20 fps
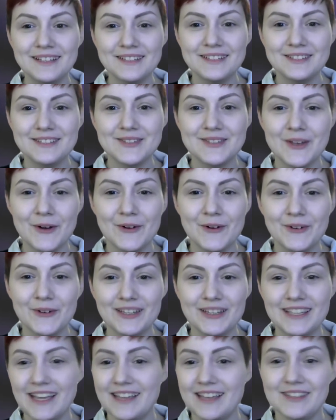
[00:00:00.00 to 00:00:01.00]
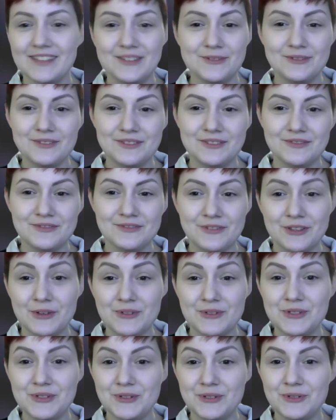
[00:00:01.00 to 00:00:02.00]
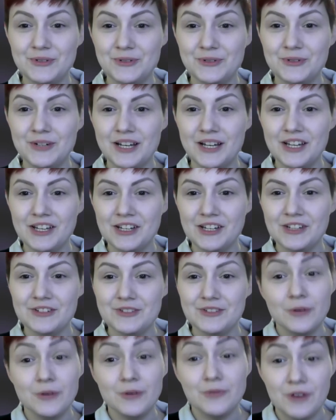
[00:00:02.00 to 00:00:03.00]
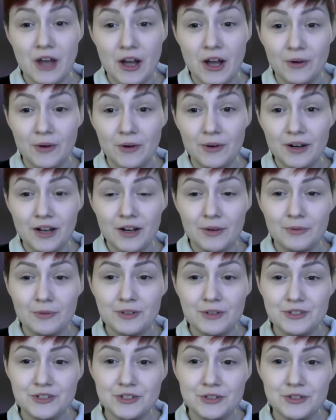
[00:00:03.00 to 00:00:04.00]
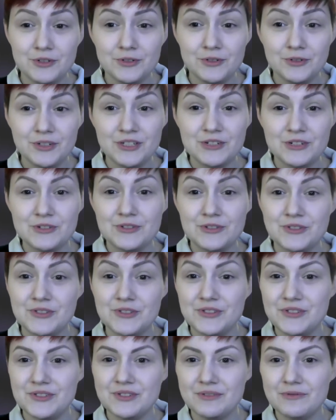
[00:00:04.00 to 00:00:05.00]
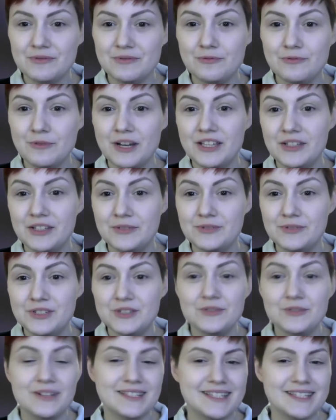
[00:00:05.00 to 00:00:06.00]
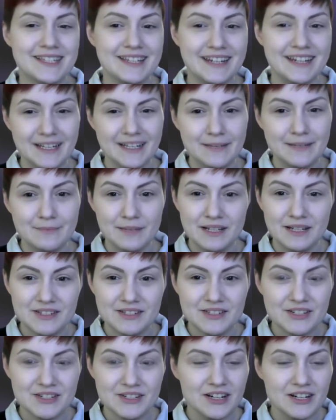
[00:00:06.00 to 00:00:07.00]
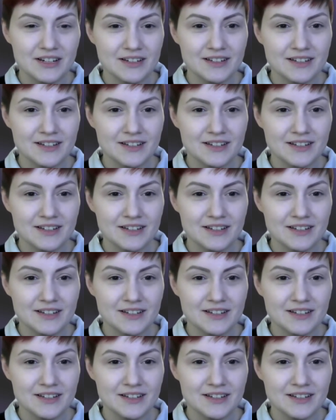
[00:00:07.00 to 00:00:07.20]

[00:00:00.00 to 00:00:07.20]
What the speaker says: So yeah, you for those who don't know, would you introduce what you do as a Canadian minister?